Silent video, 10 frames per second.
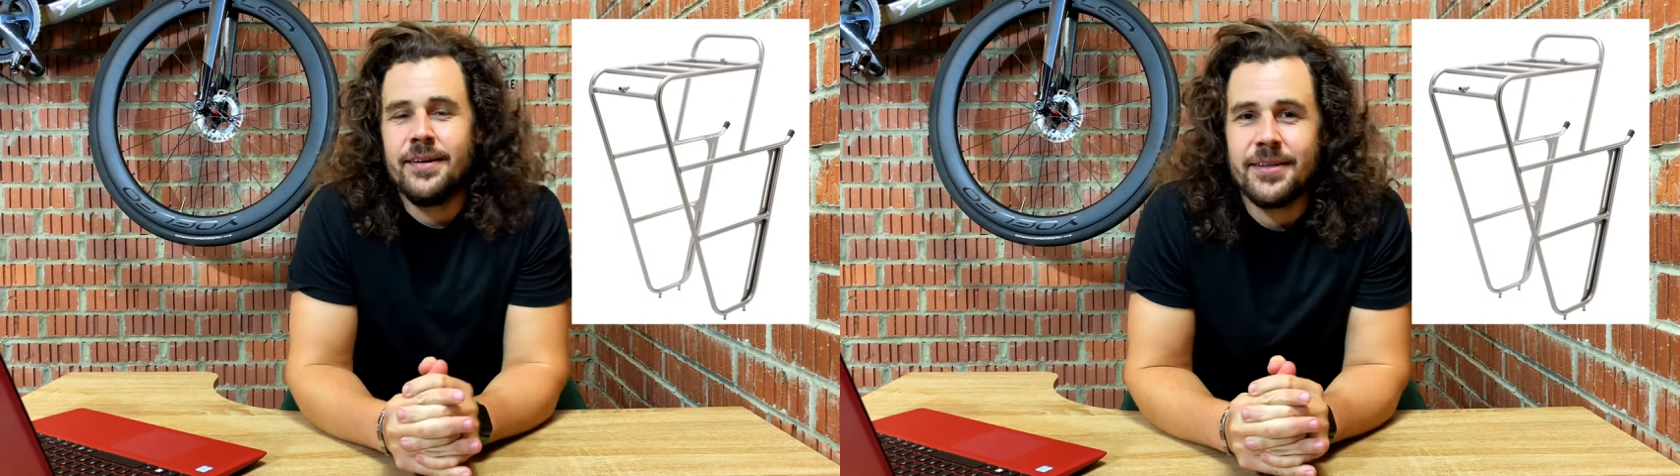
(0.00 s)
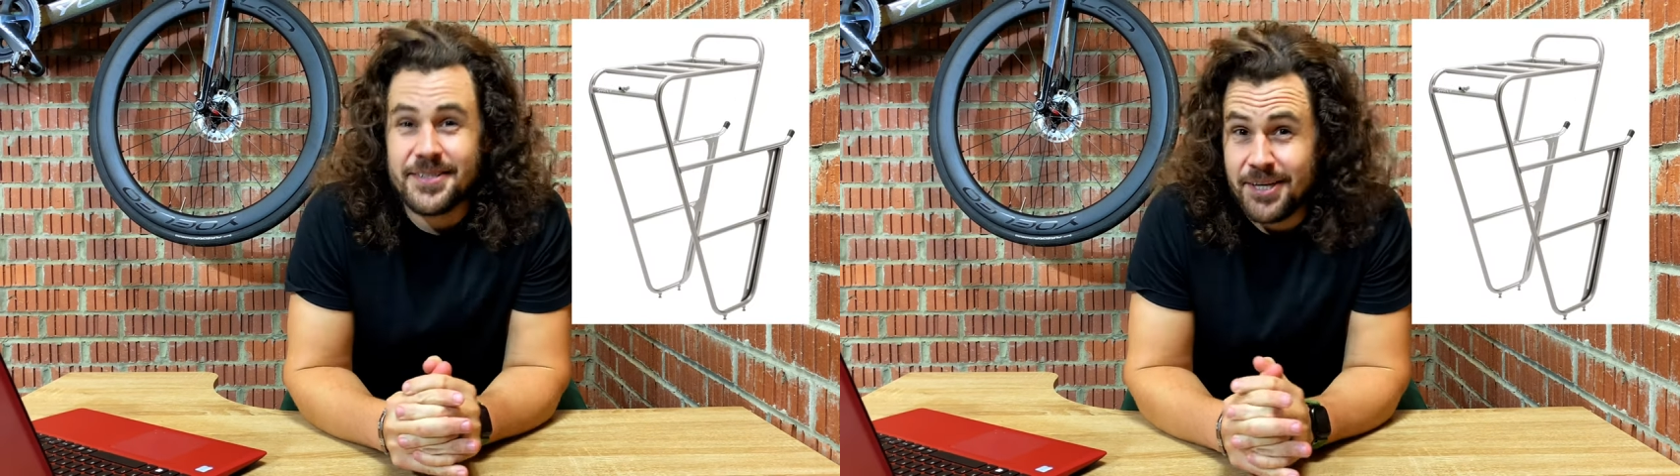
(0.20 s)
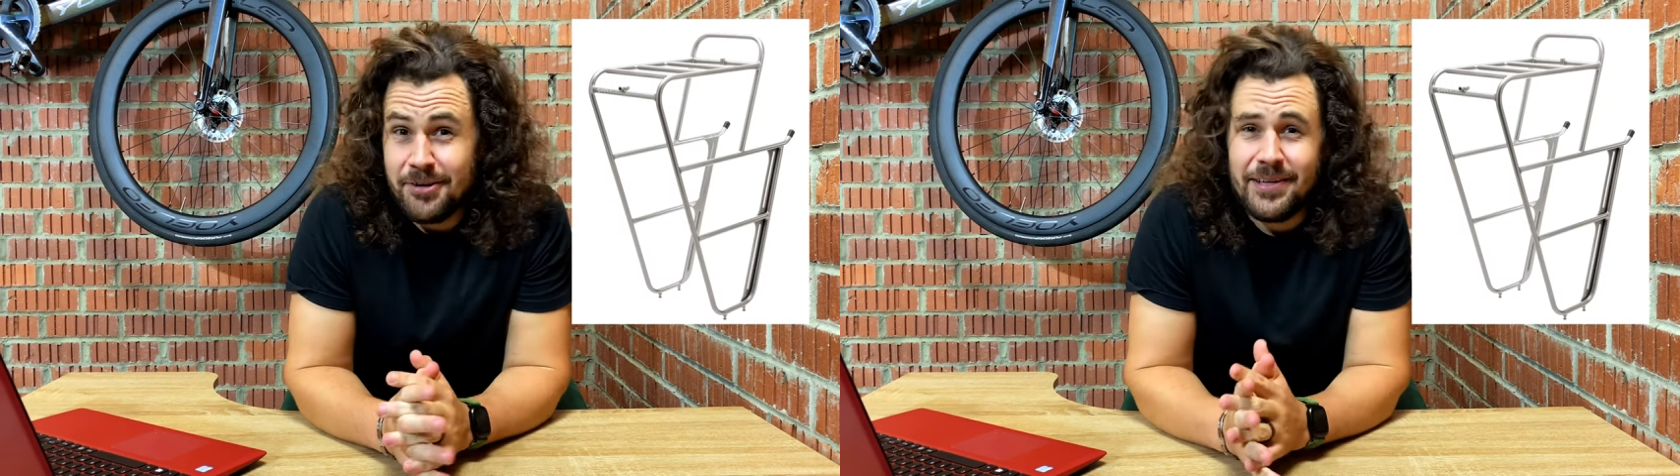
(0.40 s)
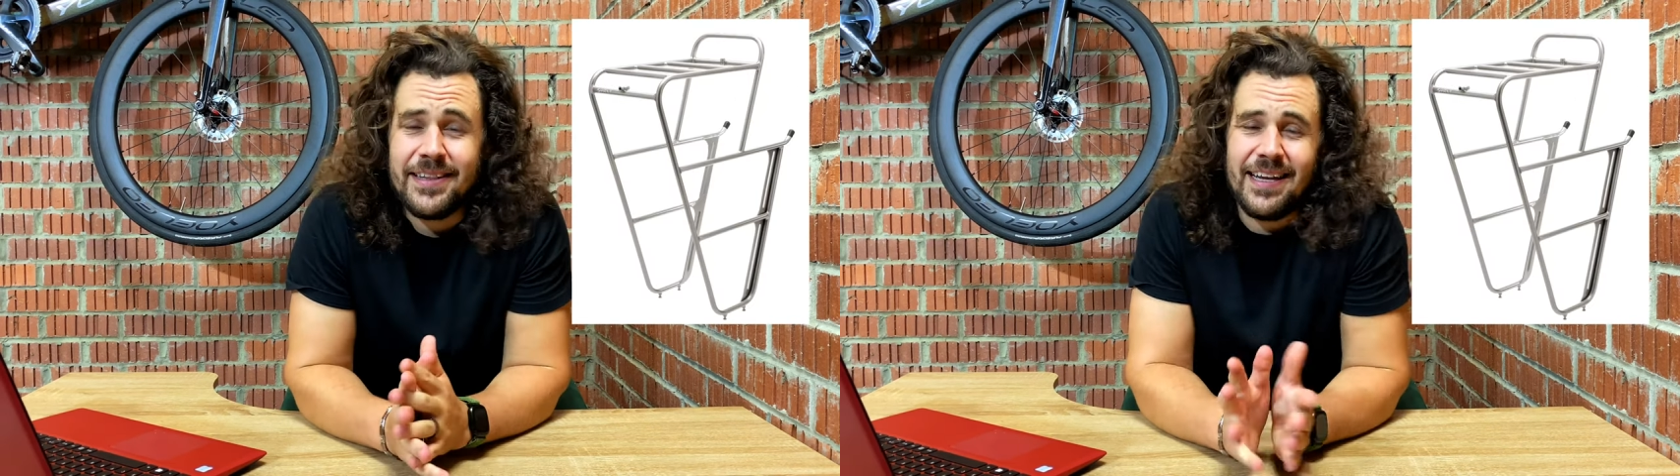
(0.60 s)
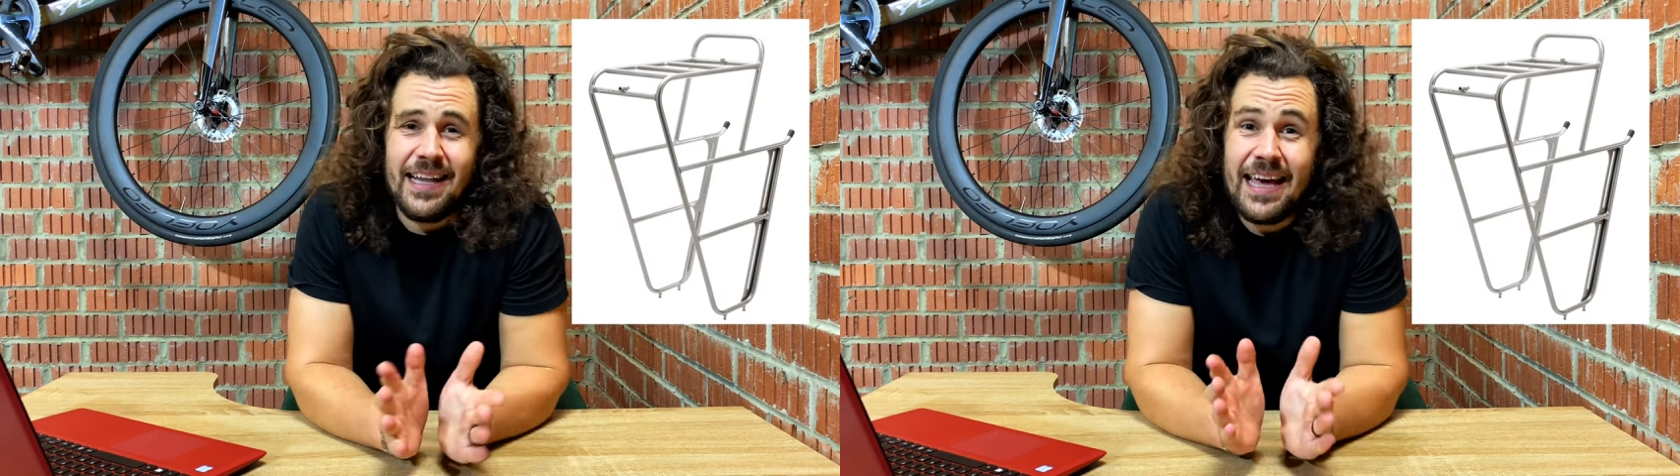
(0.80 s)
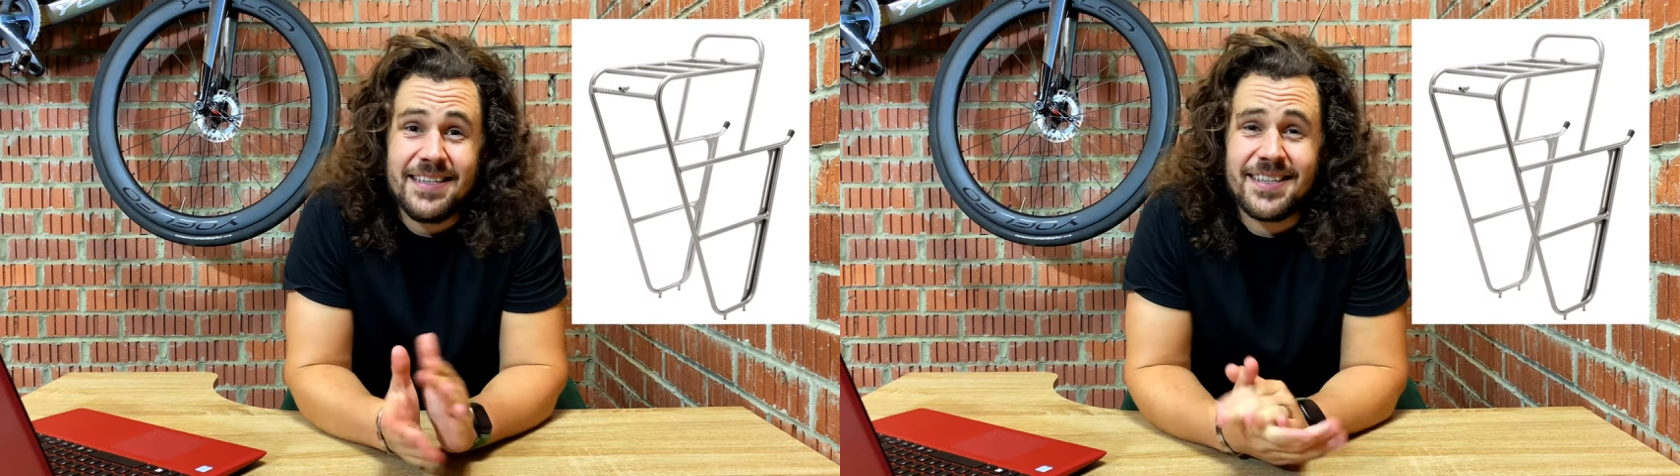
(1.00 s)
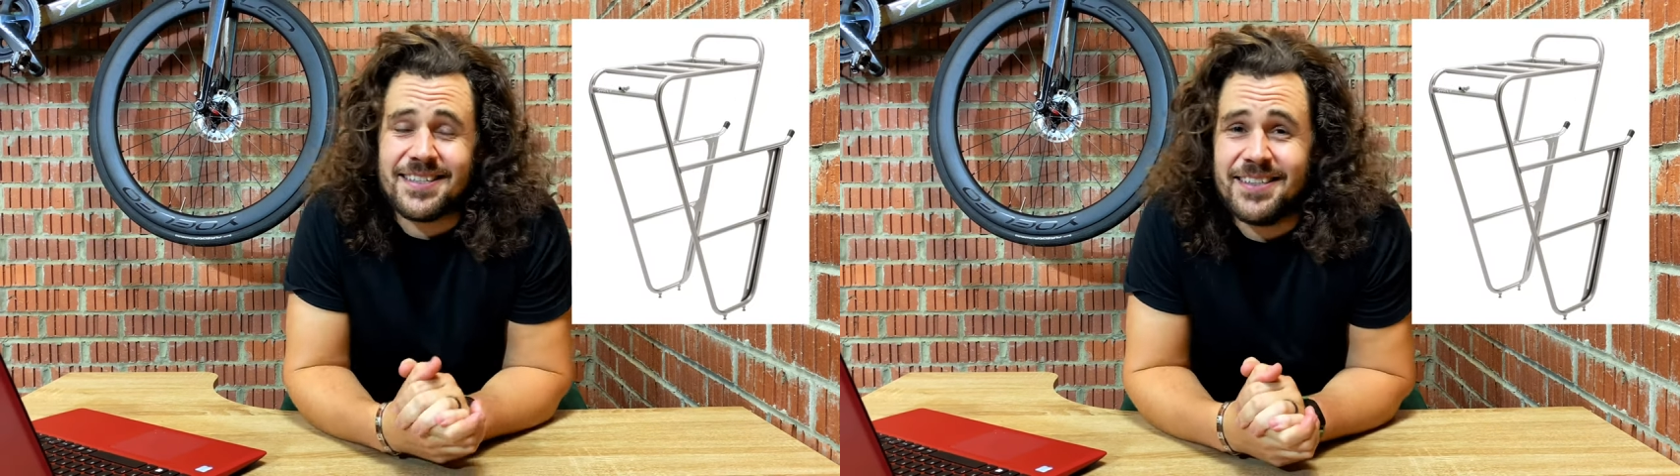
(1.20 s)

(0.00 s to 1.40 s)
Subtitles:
So in their latest